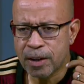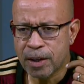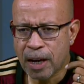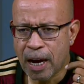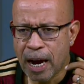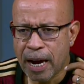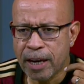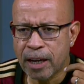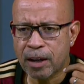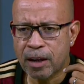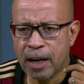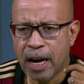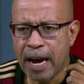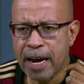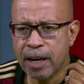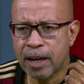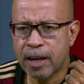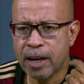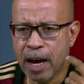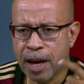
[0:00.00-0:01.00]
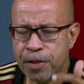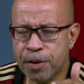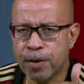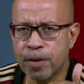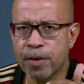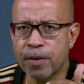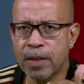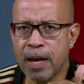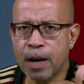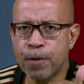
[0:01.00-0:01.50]
I
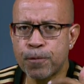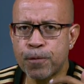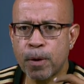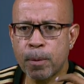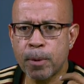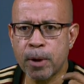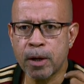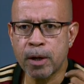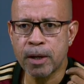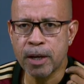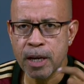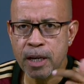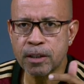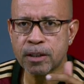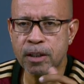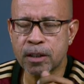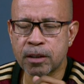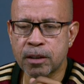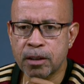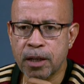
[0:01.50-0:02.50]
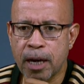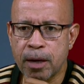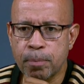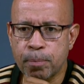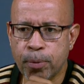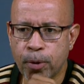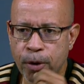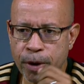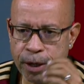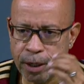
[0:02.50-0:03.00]
gather that from a ISSA
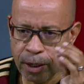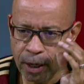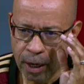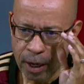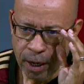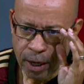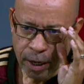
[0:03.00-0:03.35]
standpoint,